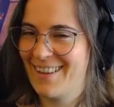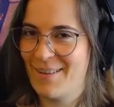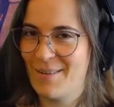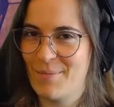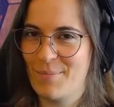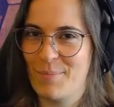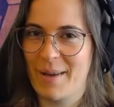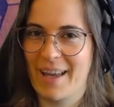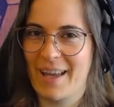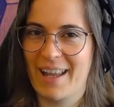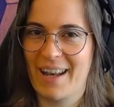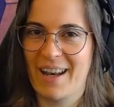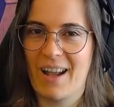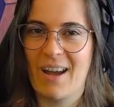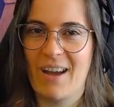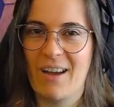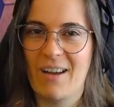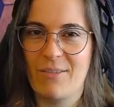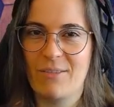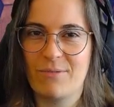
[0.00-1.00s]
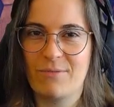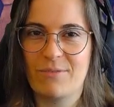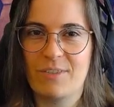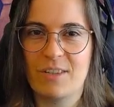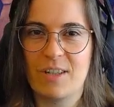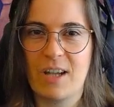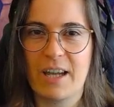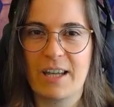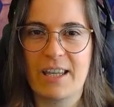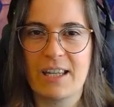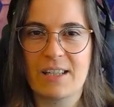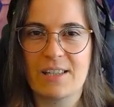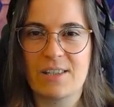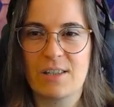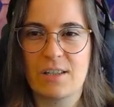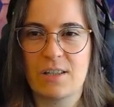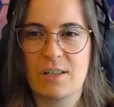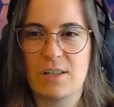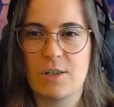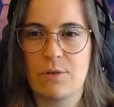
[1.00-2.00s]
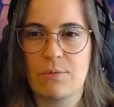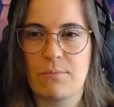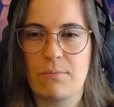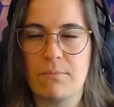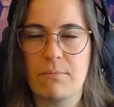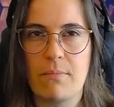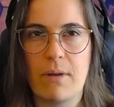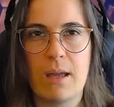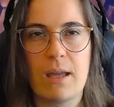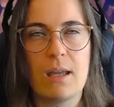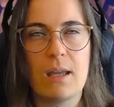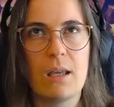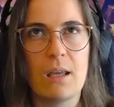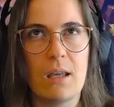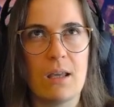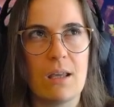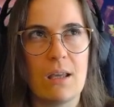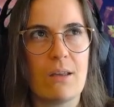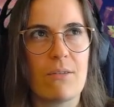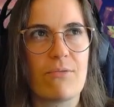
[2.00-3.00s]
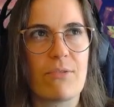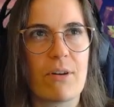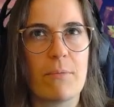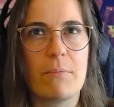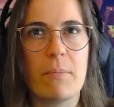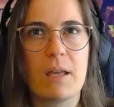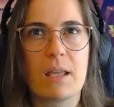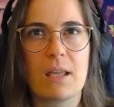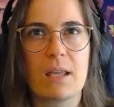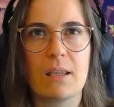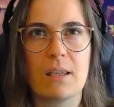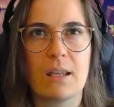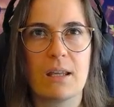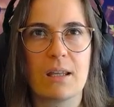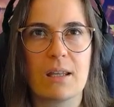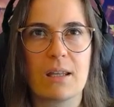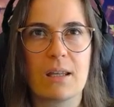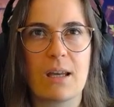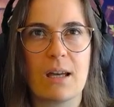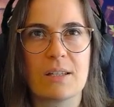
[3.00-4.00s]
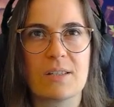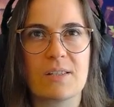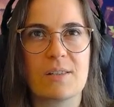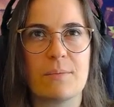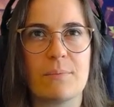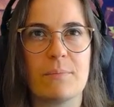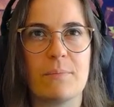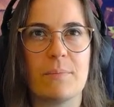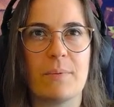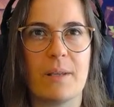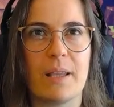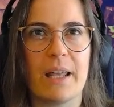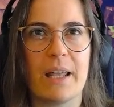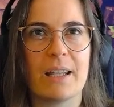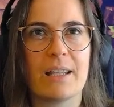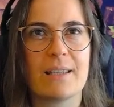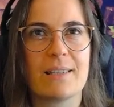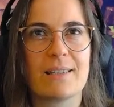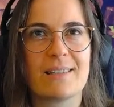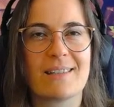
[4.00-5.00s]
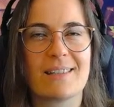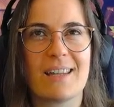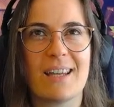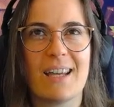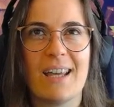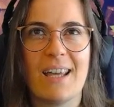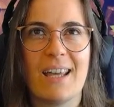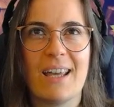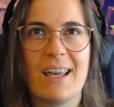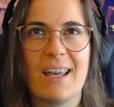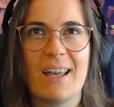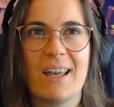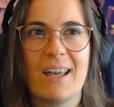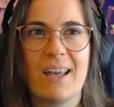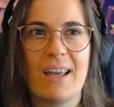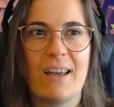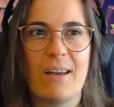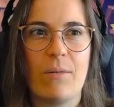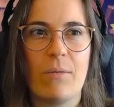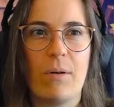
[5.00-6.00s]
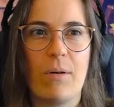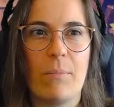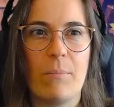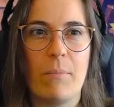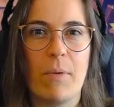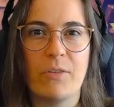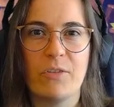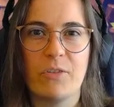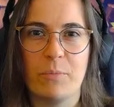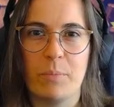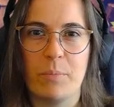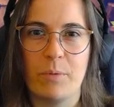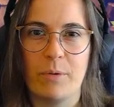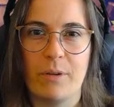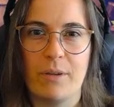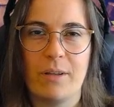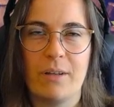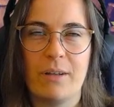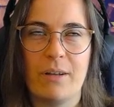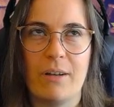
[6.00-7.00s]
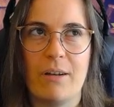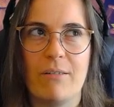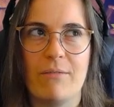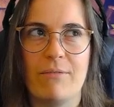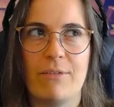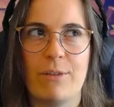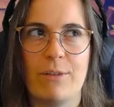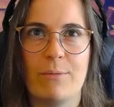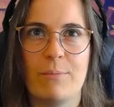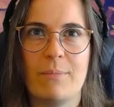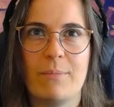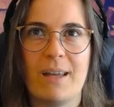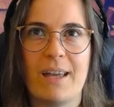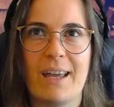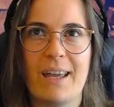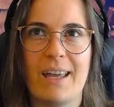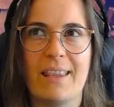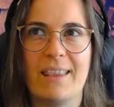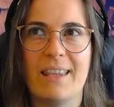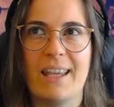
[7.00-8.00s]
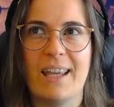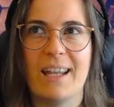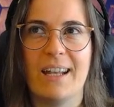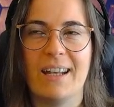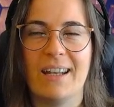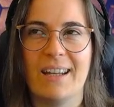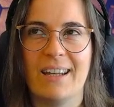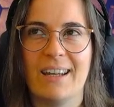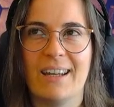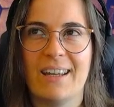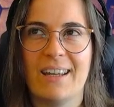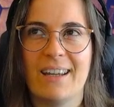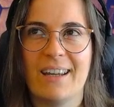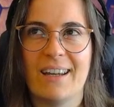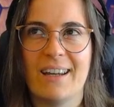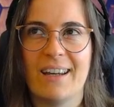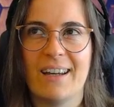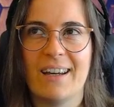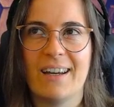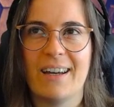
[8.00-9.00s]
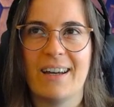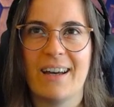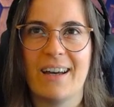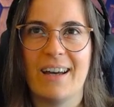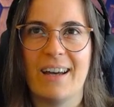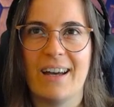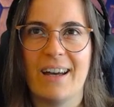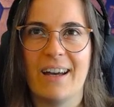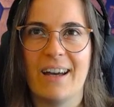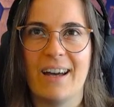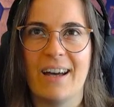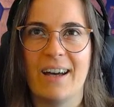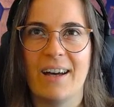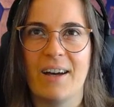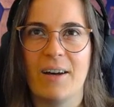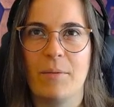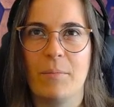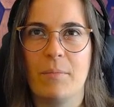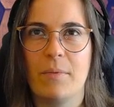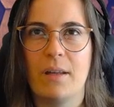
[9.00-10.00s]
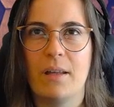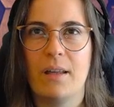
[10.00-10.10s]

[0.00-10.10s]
but I guess to me, if I'm making like custom planets, multiple of them, and then um,